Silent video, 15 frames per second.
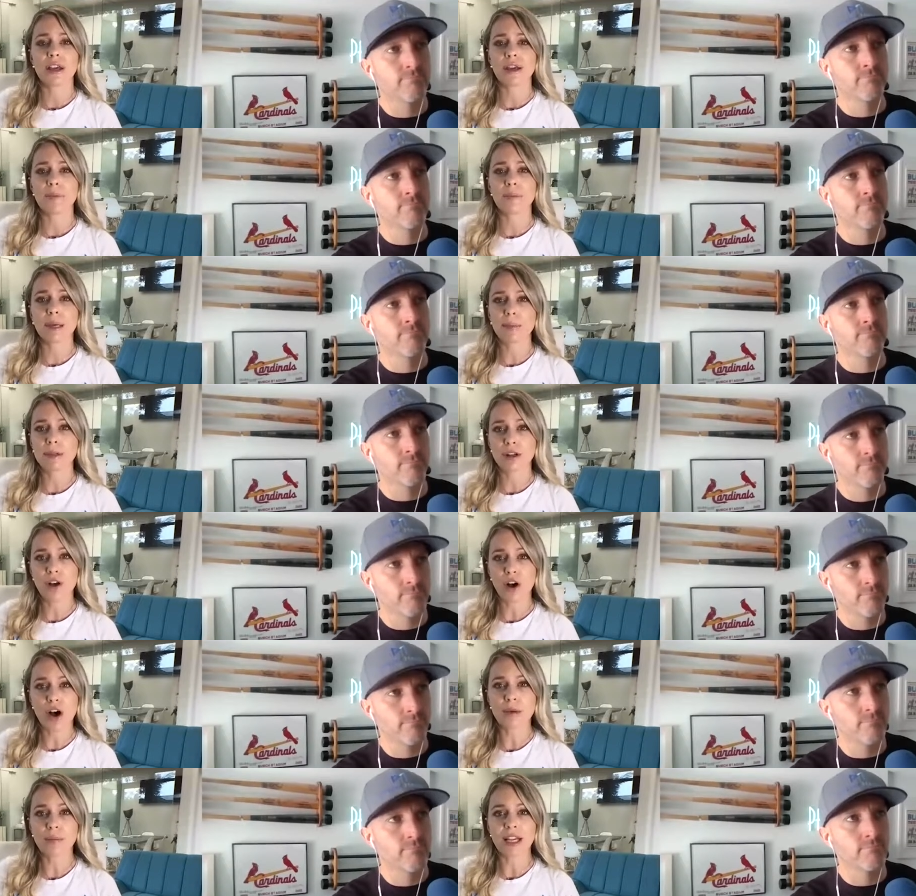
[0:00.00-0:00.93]
Speaker 1: People
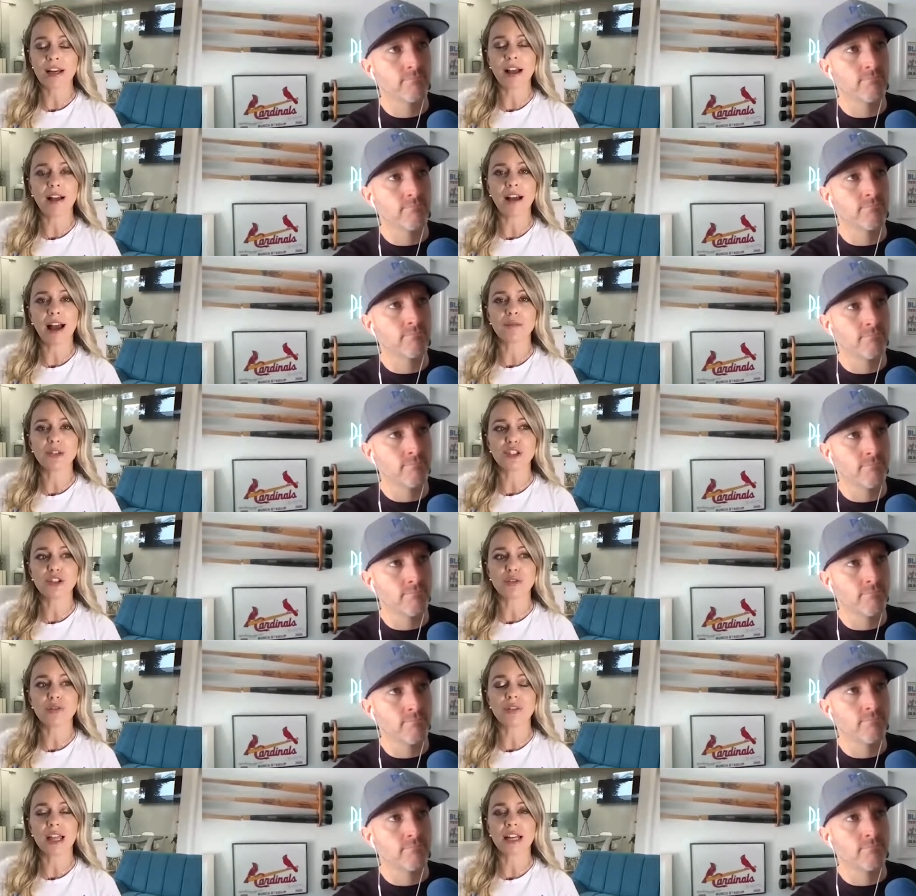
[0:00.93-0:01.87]
call me, and I, I'm
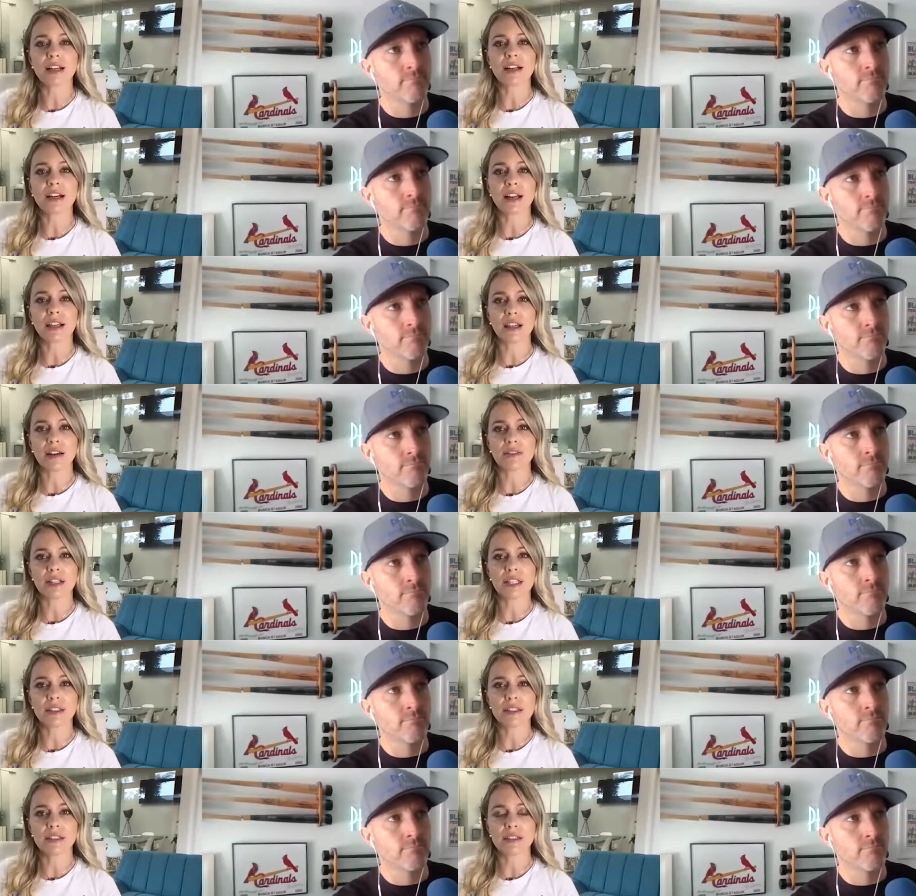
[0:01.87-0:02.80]
so flattered and I love
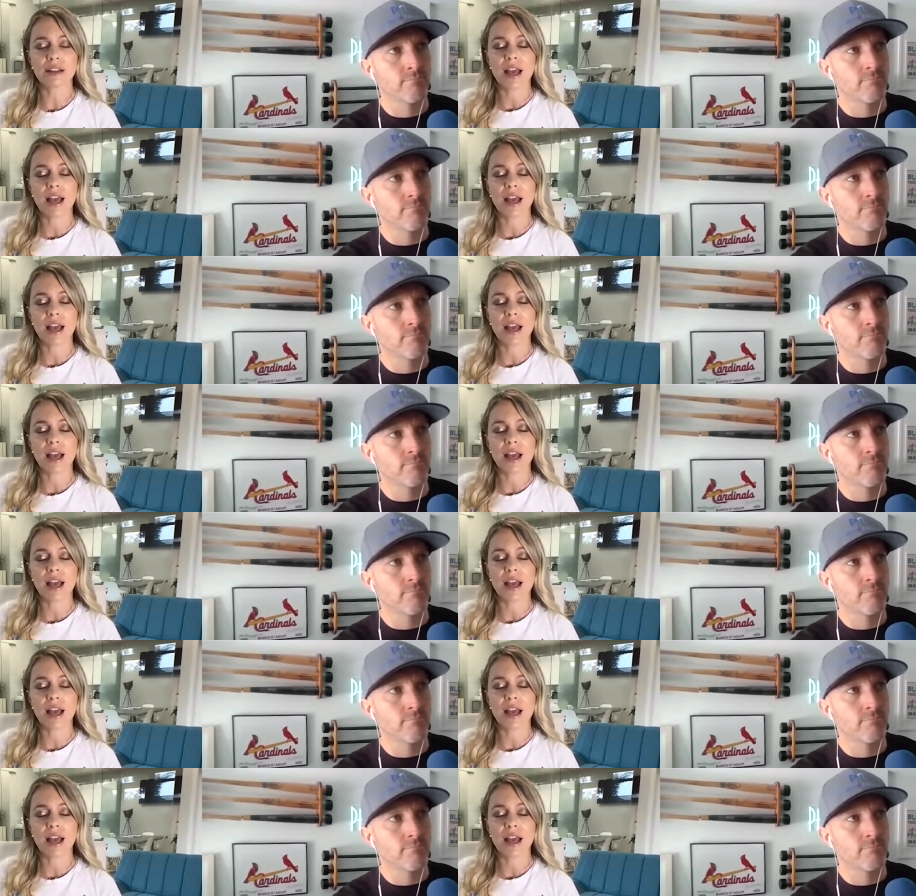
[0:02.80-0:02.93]
it.